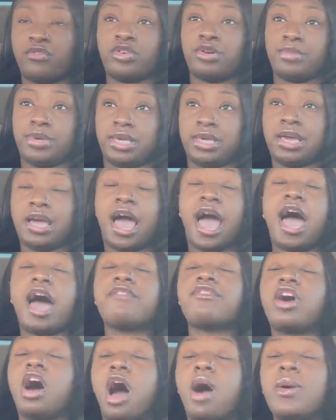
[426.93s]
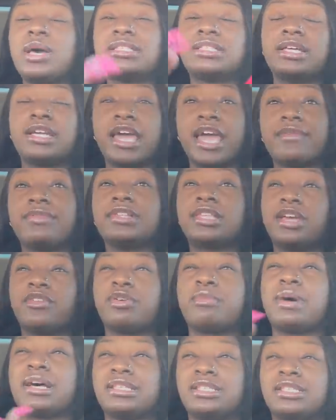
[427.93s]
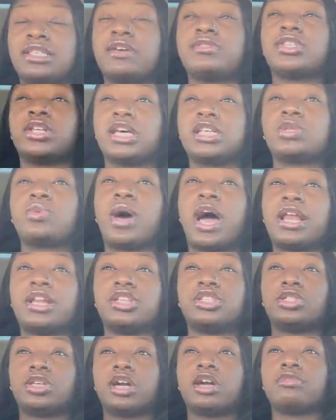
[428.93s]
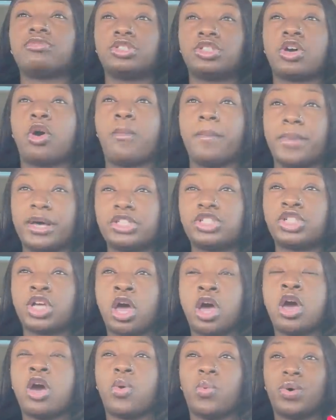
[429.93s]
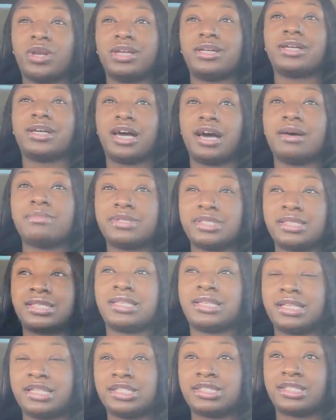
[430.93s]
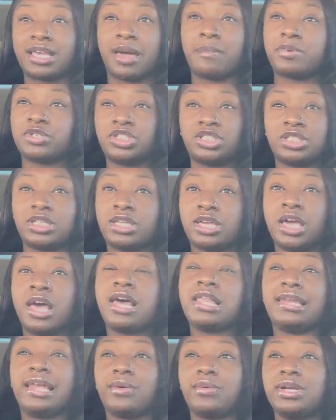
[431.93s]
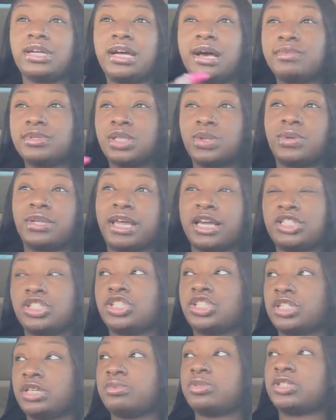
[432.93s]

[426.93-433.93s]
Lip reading: for me. I've always done everything for myself, so that's why I deserve so much when it comes to this type of shit. Like, when it comes to relationship